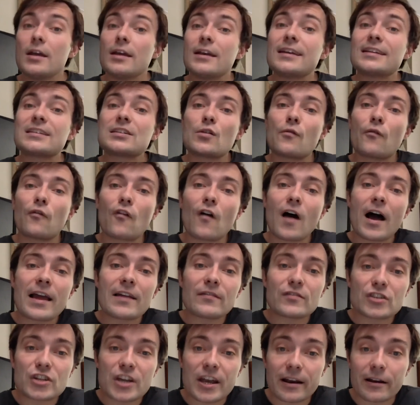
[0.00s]
is the
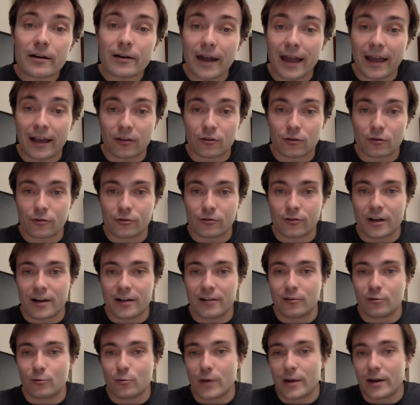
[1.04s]
5-chair
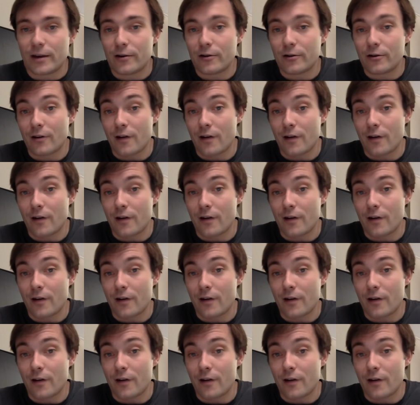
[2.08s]
exercise, where,